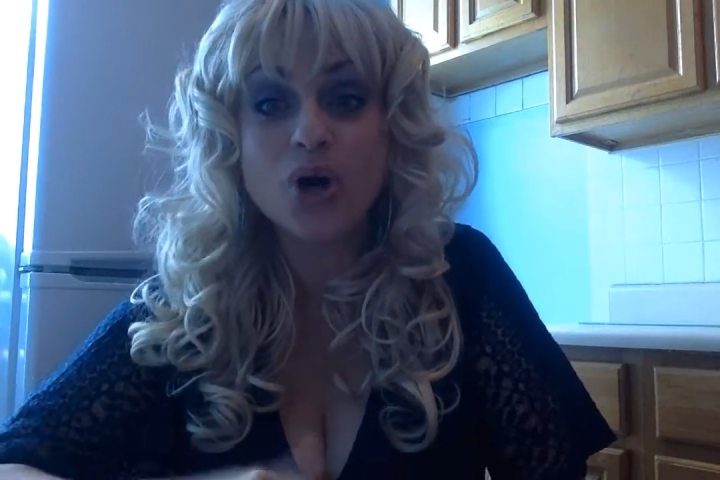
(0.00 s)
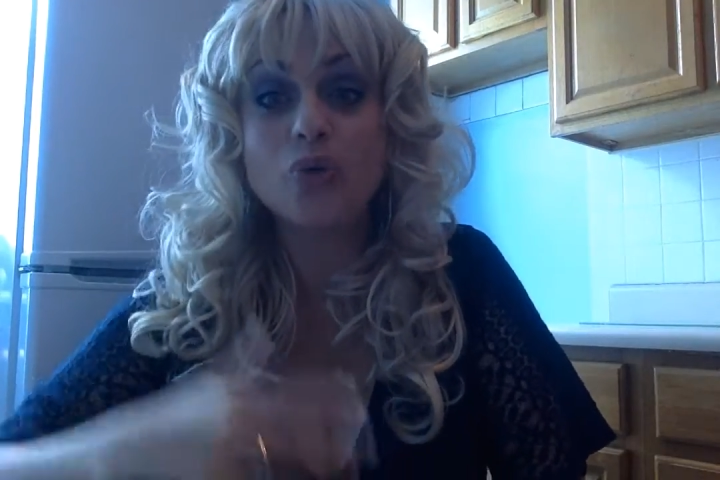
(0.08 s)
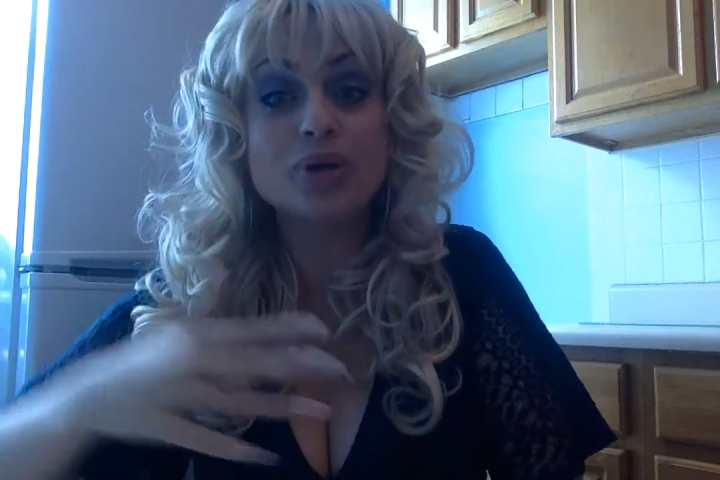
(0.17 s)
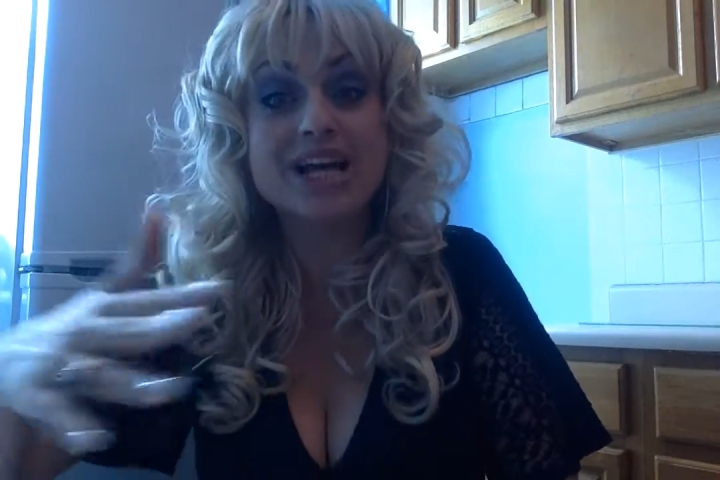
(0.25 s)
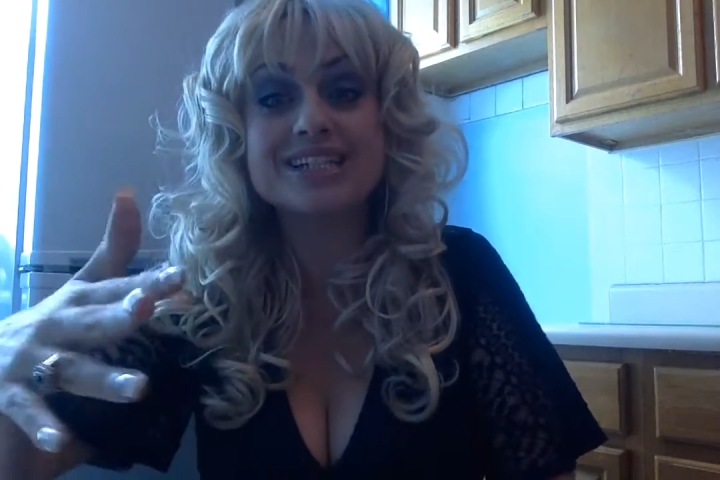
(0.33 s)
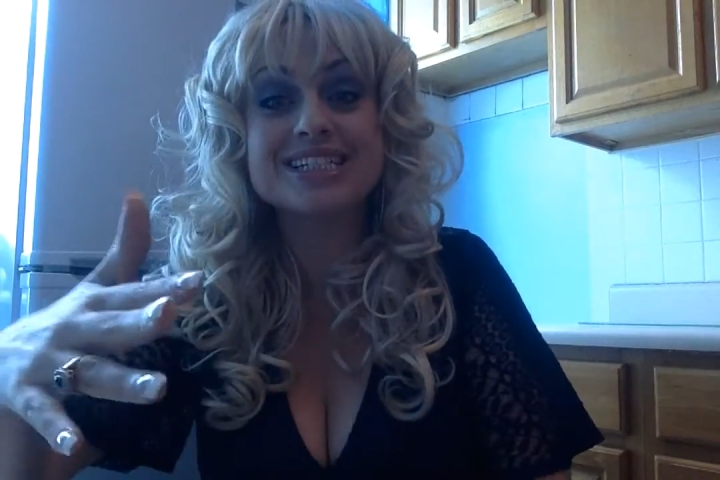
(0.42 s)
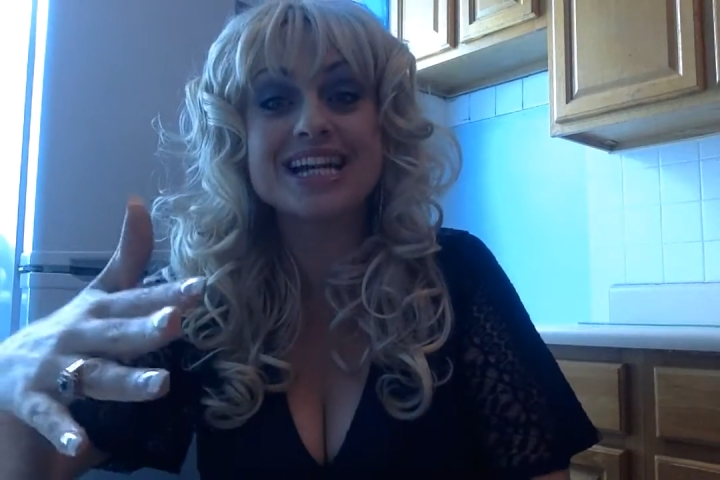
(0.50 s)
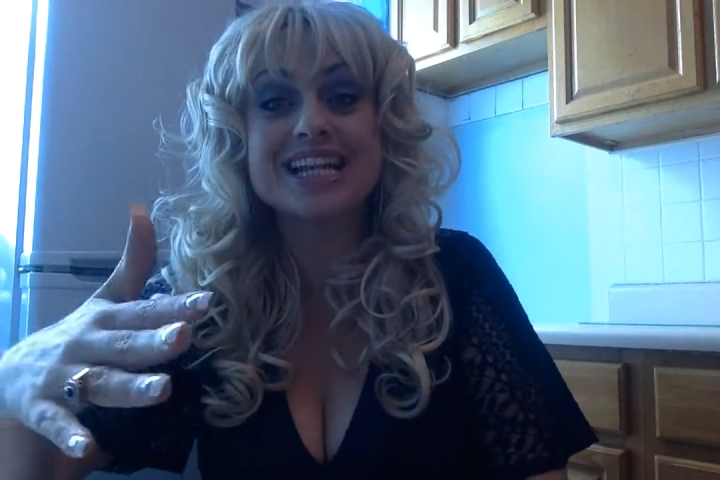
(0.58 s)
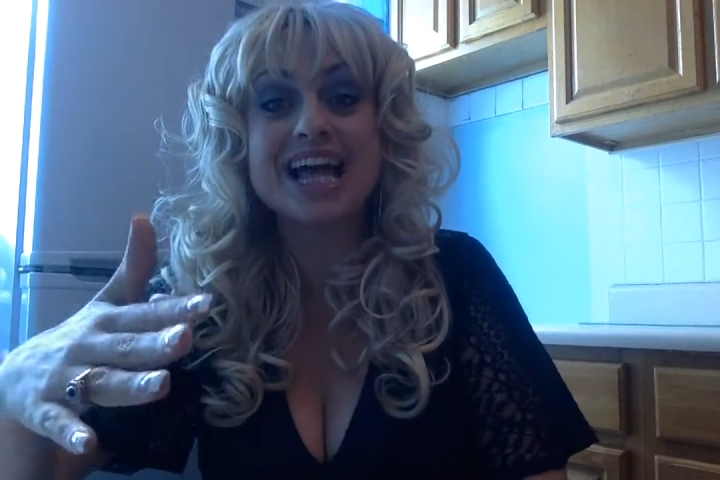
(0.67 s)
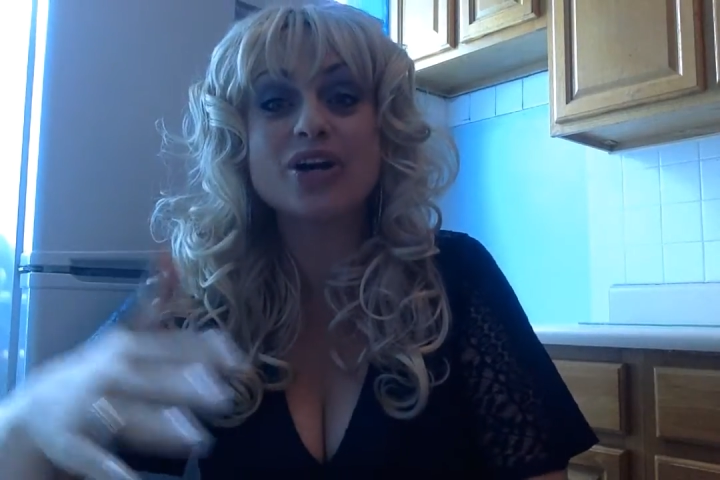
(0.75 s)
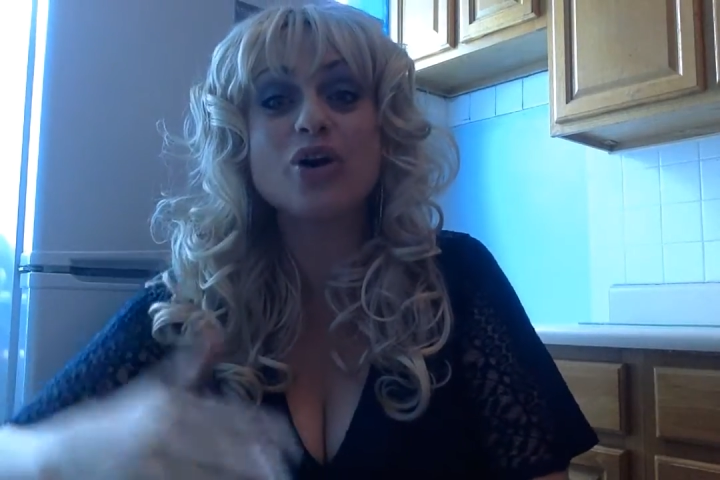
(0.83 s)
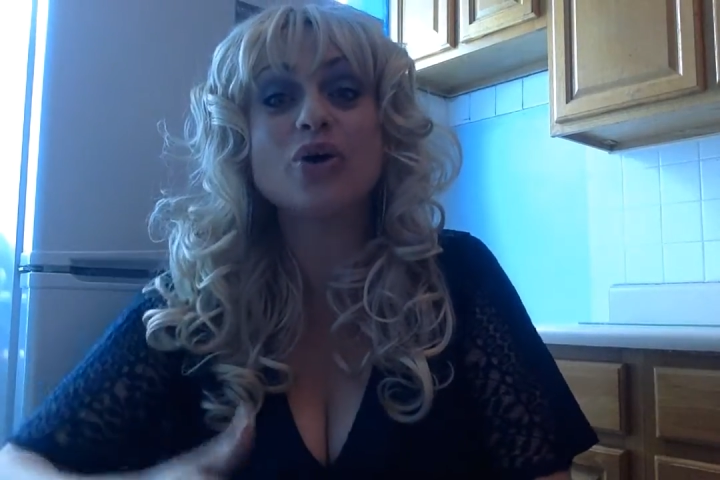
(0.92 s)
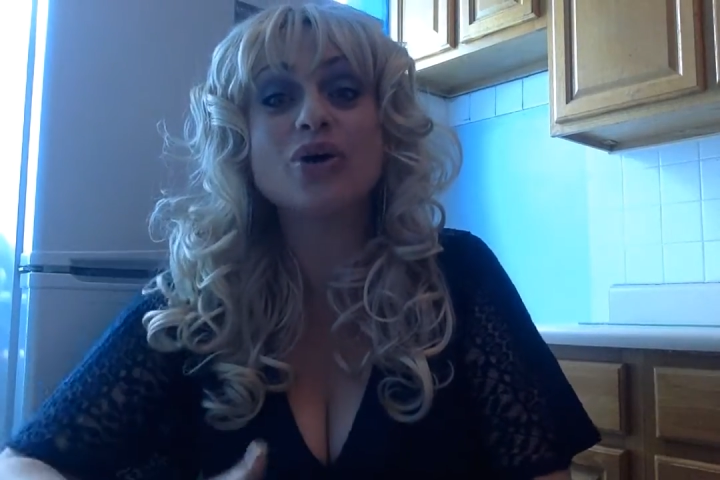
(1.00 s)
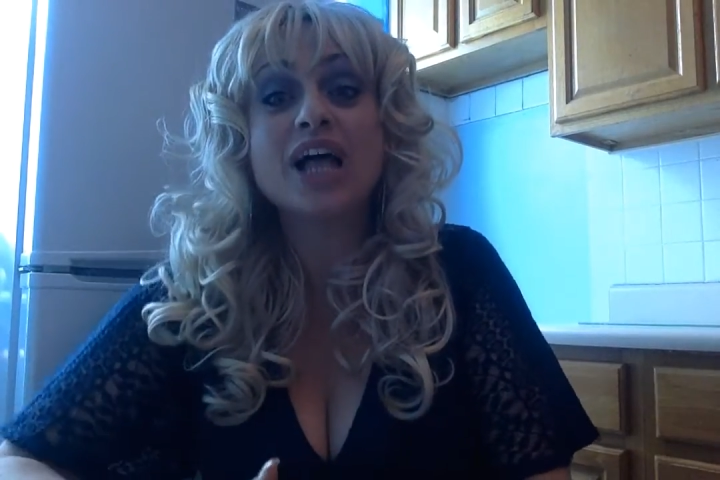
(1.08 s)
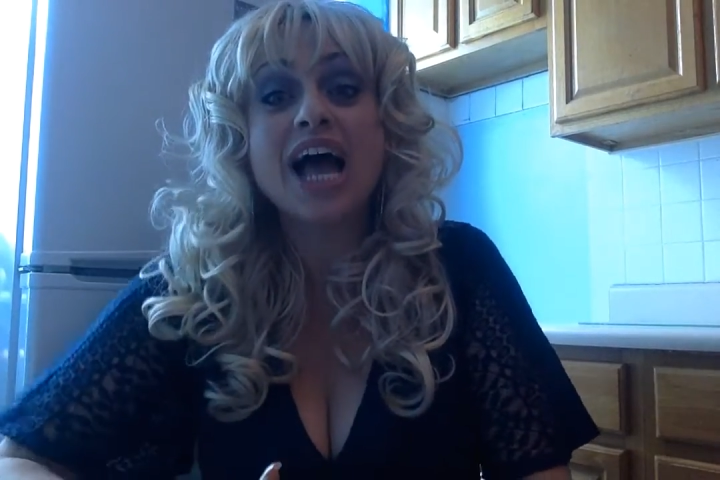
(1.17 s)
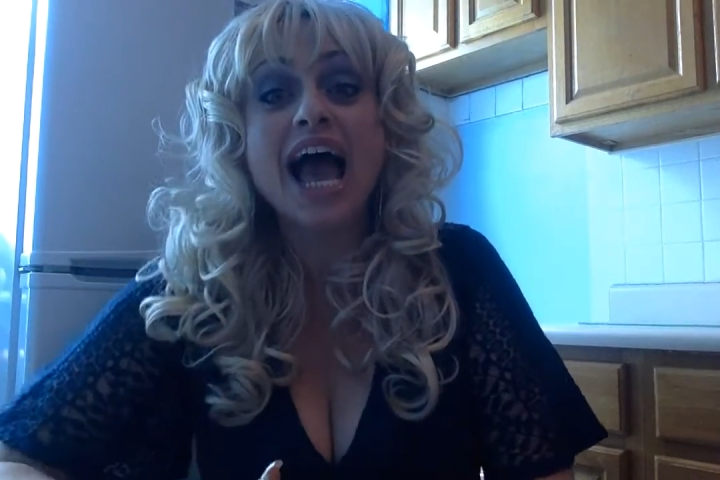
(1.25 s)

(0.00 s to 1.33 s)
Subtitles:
We got to say to that coral,